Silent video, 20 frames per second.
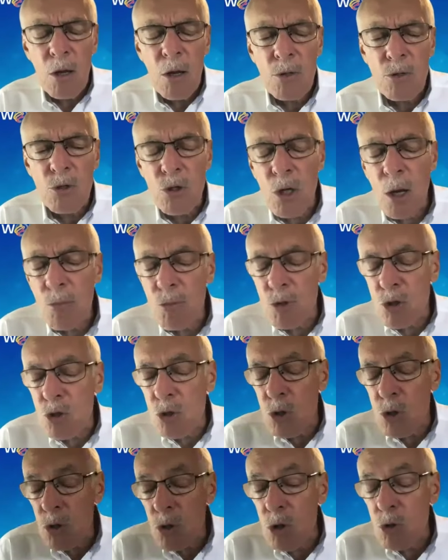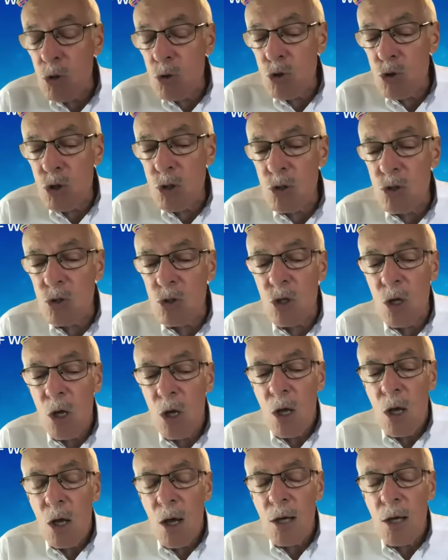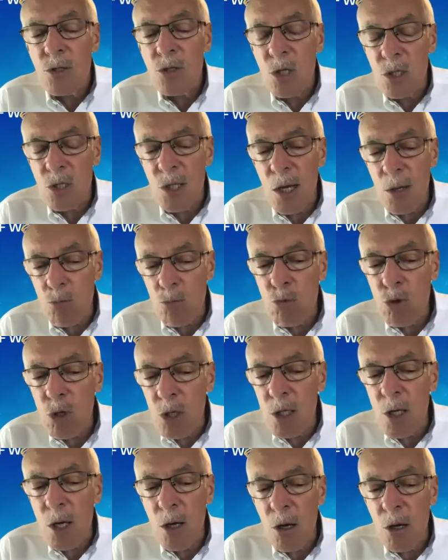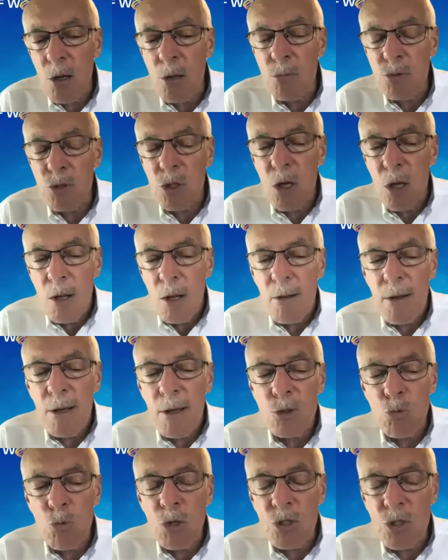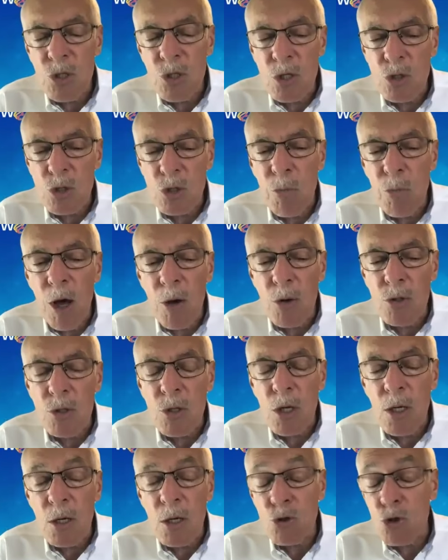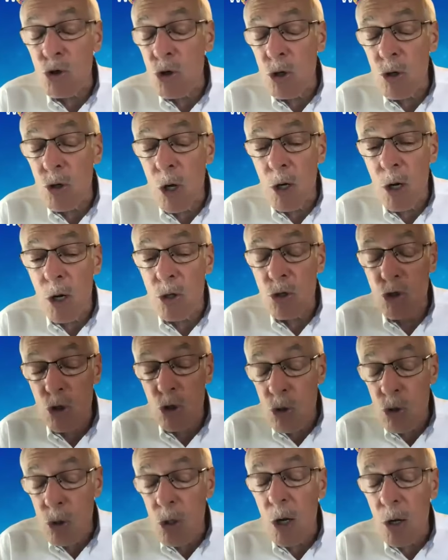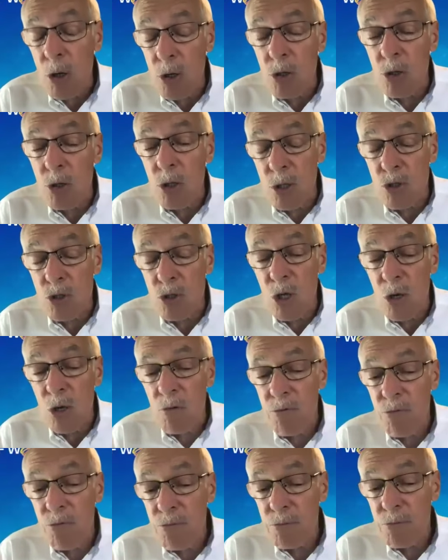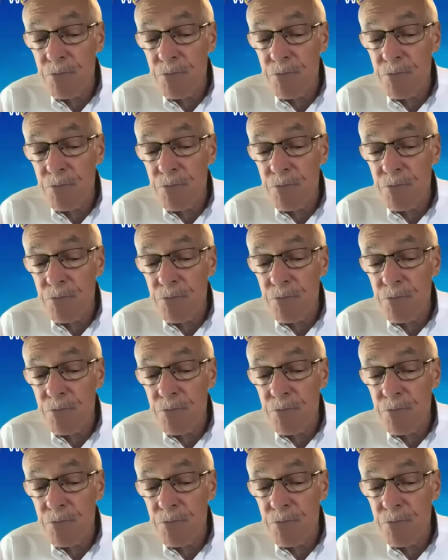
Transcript: you're coming to conclusions. I think that really helped as one thinks about a journal article itself.